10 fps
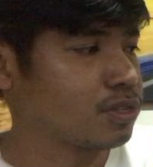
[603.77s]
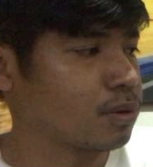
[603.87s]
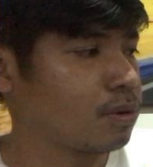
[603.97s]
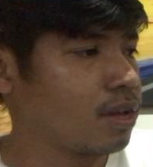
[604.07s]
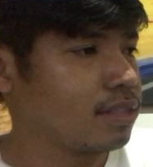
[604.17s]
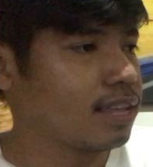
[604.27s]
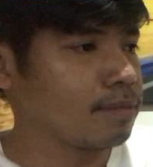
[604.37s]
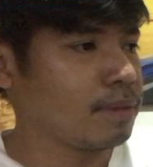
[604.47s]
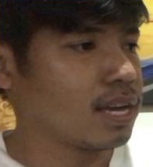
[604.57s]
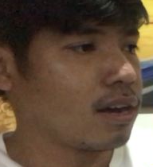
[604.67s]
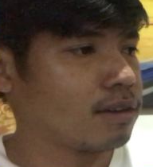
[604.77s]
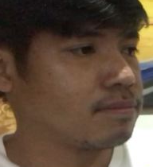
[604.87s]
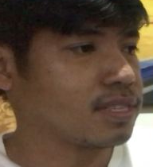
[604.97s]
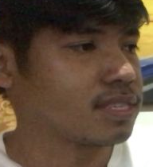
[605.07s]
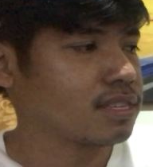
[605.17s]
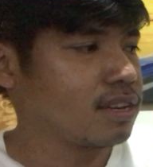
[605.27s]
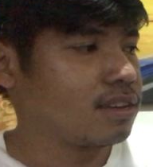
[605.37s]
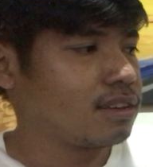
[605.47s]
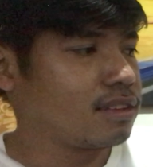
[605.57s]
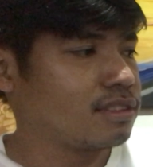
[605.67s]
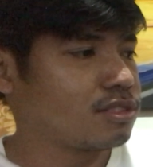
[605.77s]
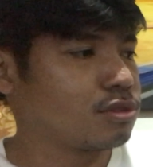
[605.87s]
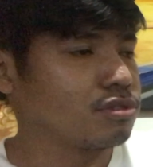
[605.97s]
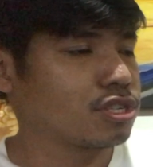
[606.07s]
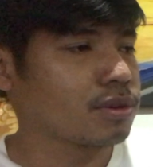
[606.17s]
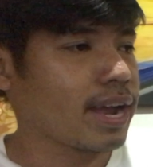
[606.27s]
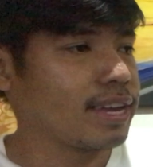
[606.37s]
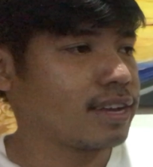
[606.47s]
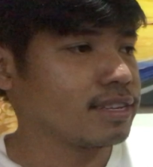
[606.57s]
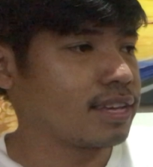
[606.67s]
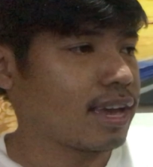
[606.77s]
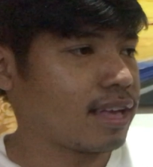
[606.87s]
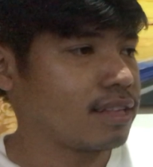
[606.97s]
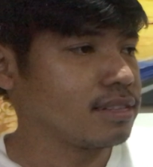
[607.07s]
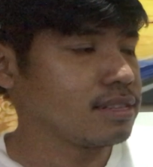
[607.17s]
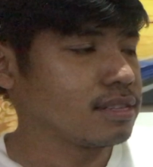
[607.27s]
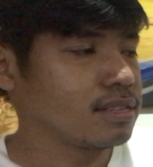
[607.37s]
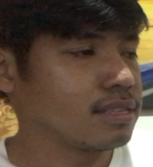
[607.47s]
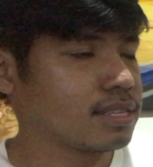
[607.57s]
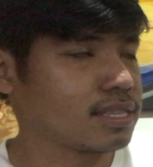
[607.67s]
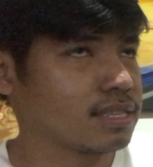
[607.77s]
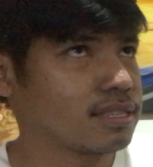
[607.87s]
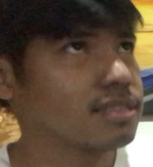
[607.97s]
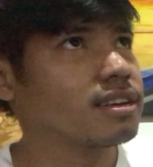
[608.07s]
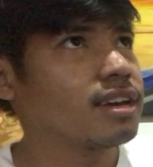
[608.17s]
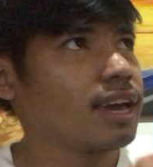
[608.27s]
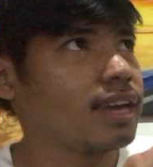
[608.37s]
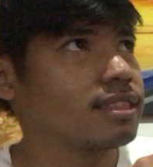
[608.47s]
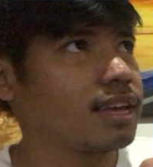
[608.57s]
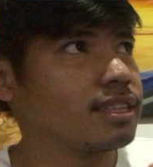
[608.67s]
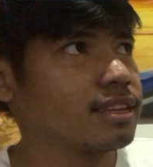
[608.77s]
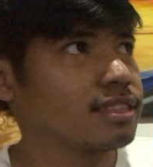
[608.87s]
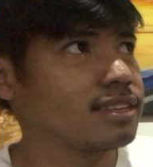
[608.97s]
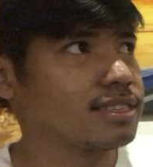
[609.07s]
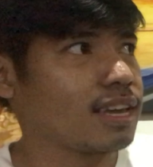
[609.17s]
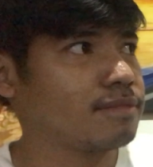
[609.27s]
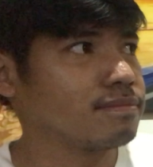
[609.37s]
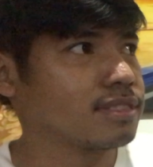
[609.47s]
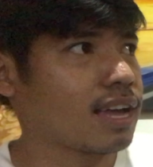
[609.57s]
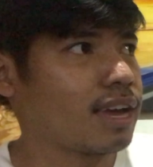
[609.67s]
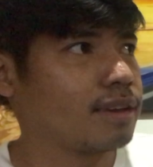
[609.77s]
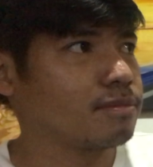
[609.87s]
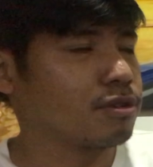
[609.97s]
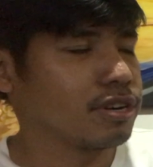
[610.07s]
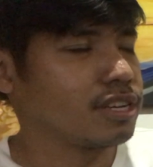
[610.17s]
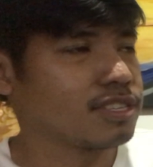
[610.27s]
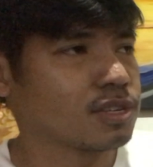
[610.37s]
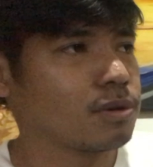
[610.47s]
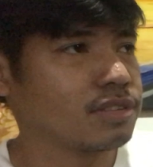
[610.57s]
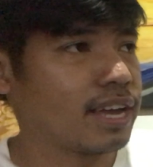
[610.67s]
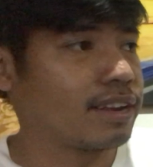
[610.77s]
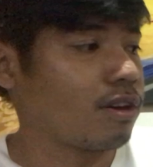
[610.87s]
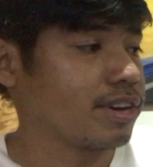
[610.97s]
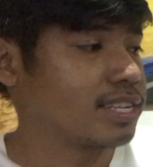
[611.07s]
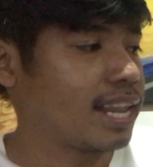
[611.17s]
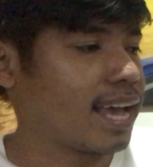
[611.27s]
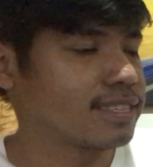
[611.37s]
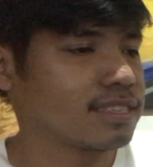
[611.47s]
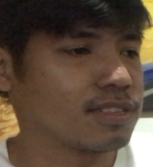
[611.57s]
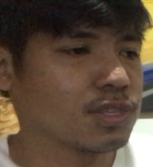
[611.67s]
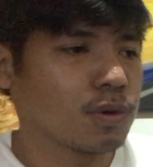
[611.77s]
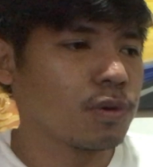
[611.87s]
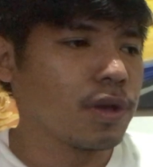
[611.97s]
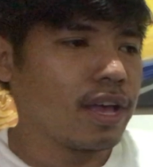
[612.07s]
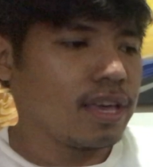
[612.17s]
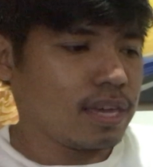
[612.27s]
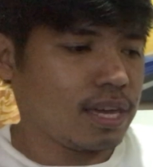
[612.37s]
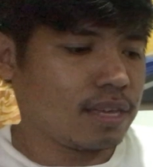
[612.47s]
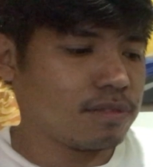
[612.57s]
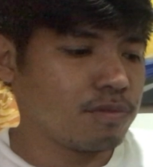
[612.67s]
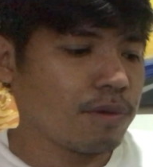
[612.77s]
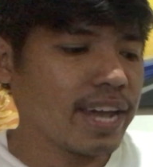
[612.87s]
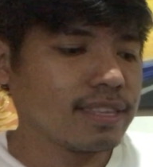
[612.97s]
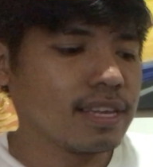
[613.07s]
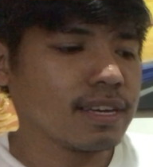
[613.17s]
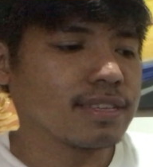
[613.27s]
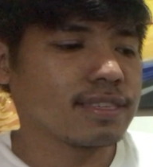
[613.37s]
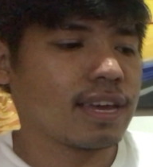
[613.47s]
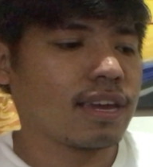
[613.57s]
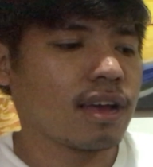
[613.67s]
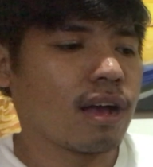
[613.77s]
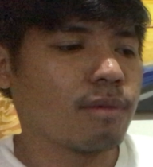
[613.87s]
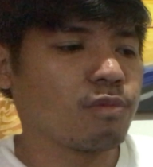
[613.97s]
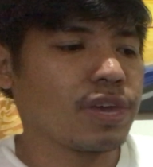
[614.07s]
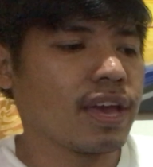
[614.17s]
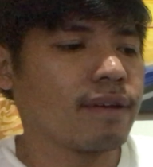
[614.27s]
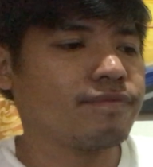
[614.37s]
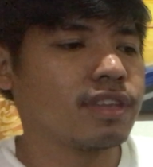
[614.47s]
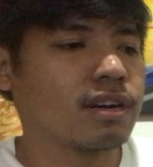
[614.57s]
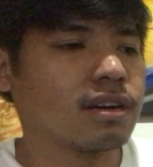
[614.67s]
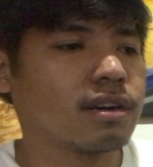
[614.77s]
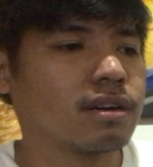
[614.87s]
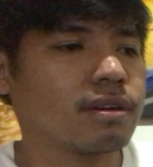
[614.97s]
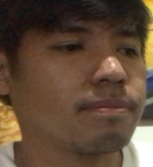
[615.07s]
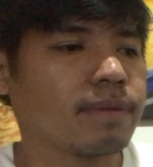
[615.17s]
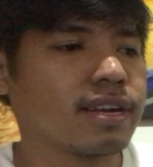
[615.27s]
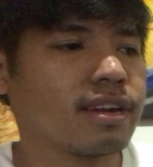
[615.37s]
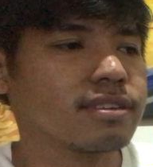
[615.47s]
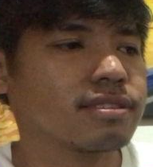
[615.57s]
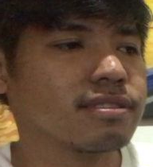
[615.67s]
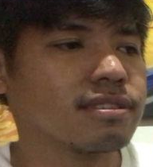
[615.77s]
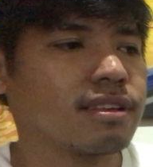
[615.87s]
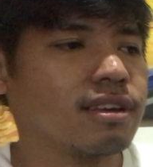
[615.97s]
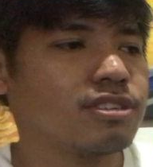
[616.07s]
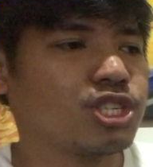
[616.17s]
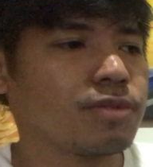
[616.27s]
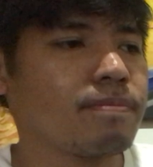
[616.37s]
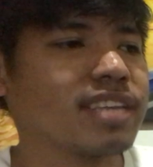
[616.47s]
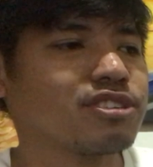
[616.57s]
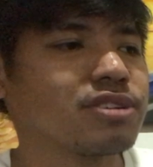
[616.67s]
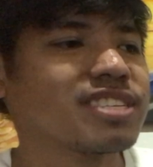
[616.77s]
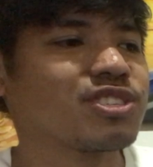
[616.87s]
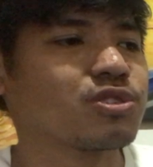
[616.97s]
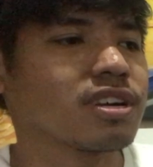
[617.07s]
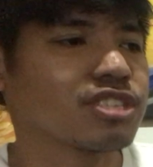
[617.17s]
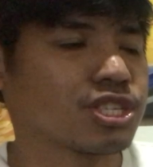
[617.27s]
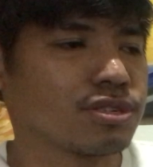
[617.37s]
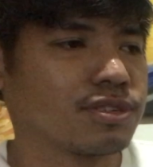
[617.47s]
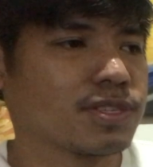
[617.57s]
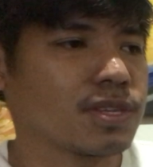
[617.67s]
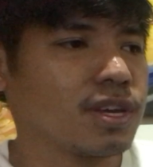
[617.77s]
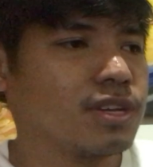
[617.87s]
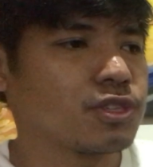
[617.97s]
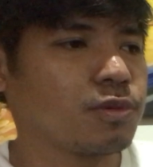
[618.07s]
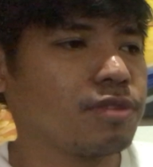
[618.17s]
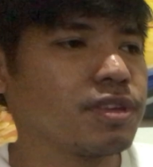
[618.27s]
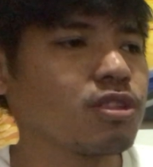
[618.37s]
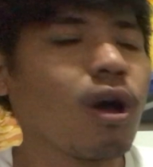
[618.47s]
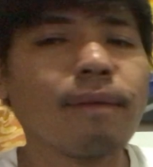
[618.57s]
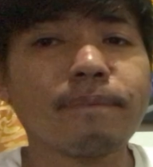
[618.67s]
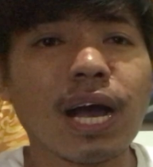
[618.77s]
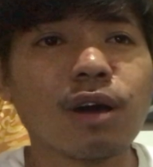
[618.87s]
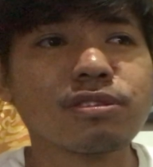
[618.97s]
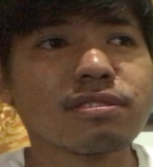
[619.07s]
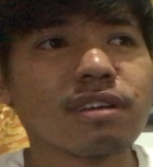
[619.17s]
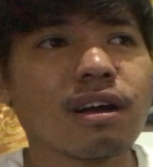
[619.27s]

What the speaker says: So that becomes two triangles, and then at the same time, or it's called an hourglass. So in writing kasi, we have the parang geometric structures. So when we talk about